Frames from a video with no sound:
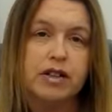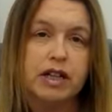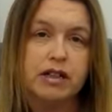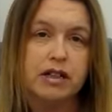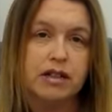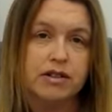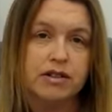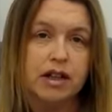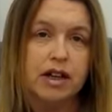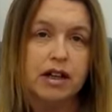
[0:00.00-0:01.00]
it does
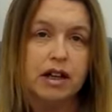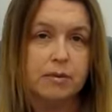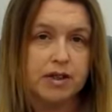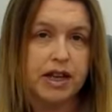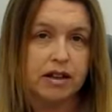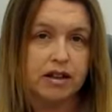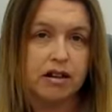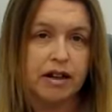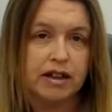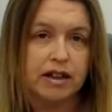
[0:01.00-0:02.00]
upset the
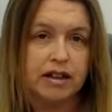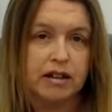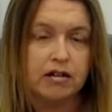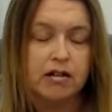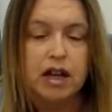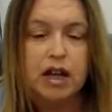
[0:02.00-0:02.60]
client a little,